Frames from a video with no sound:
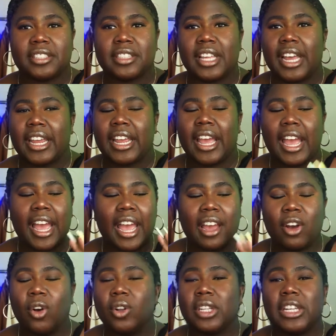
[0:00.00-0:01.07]
Like, I
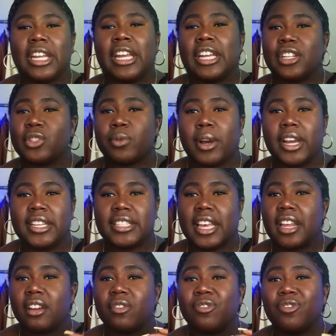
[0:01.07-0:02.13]
only hit twice
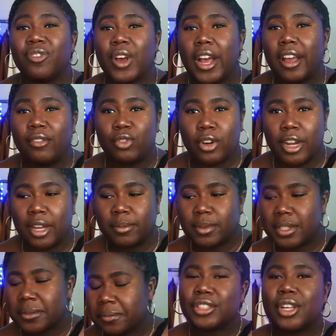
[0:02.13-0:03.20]
out of five
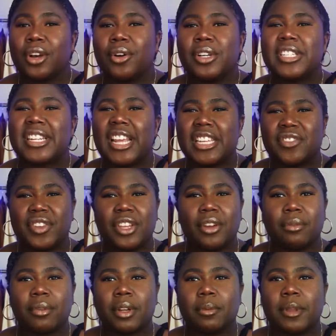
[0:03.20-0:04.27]
drops. So in today's video, I'm
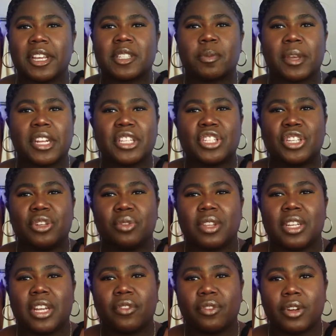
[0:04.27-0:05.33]
going to be explaining to you the
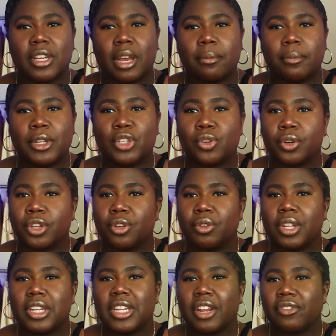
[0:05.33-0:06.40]
different I'm gonna be showing you the
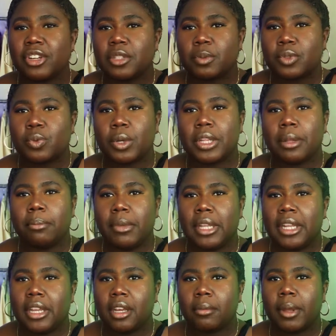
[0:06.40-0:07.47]
difference between the
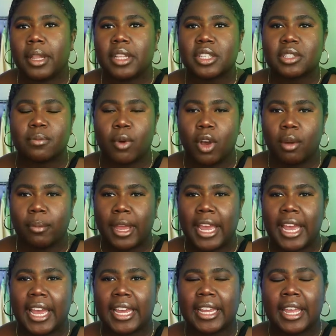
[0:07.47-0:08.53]
medium and the small
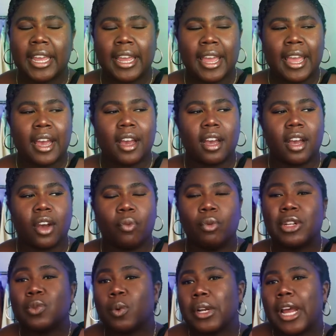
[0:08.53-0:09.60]
bag, uh,
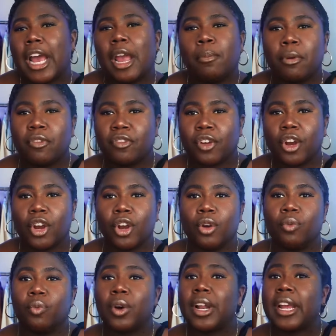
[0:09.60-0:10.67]
which one I prefer,
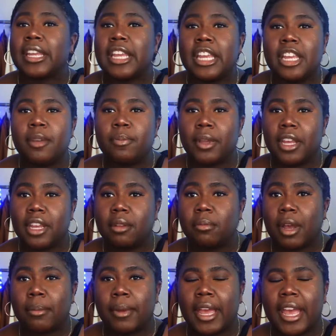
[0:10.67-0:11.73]
what I keep in
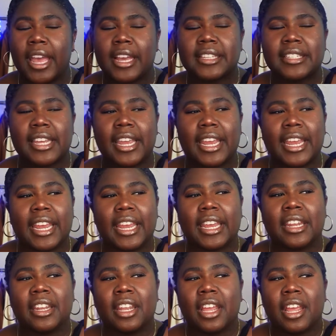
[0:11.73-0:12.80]
my bags,
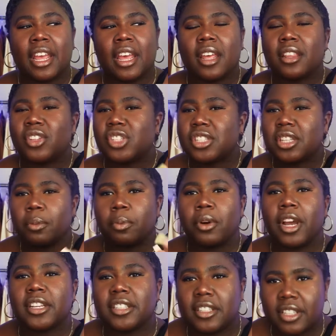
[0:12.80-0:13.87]
and just the
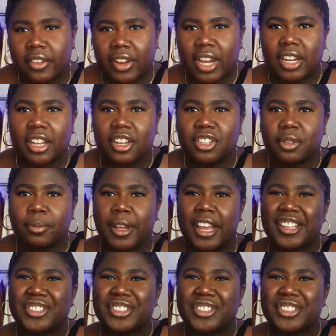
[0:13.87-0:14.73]
process of how to get your bag.